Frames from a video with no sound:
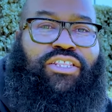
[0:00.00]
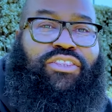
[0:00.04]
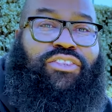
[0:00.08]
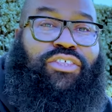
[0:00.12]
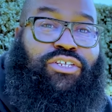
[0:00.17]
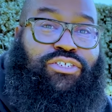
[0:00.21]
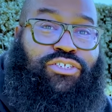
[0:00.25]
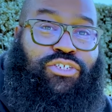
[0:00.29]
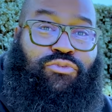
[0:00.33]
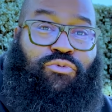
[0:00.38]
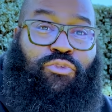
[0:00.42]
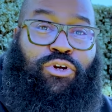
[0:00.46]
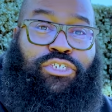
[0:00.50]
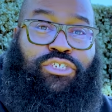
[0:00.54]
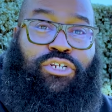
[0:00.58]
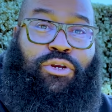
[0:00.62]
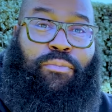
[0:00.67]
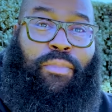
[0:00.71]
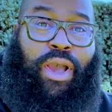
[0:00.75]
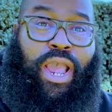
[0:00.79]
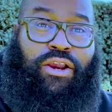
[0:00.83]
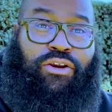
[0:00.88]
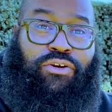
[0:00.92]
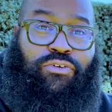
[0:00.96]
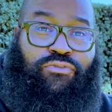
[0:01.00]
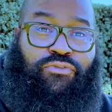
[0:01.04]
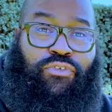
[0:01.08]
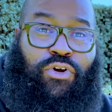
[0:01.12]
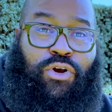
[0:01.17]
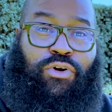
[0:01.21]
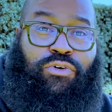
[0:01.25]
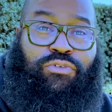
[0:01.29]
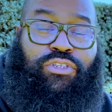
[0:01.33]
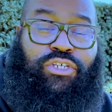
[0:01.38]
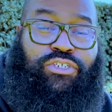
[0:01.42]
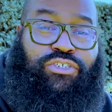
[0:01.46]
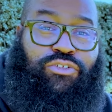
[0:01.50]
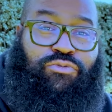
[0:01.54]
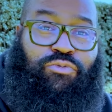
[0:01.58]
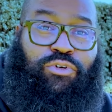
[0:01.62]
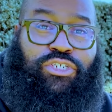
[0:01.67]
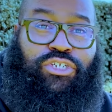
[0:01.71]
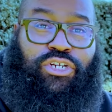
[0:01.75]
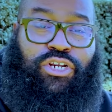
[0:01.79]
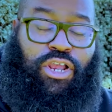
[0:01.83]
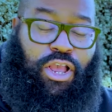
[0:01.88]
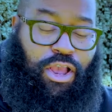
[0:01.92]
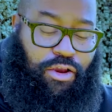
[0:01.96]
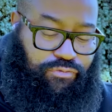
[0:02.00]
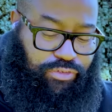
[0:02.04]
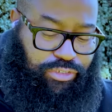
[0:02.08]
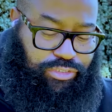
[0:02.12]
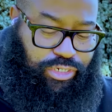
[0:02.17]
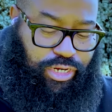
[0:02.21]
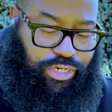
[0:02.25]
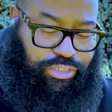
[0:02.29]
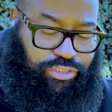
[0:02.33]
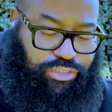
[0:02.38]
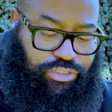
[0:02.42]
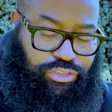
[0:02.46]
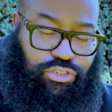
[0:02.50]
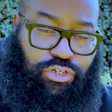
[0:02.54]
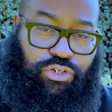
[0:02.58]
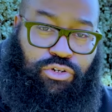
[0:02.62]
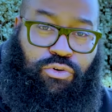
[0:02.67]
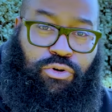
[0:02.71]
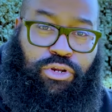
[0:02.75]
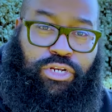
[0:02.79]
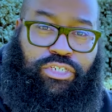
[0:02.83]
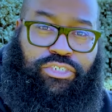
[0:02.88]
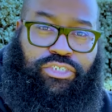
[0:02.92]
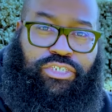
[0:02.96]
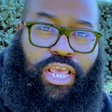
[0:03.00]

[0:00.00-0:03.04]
This is what your microphone, this is what your conversations are going to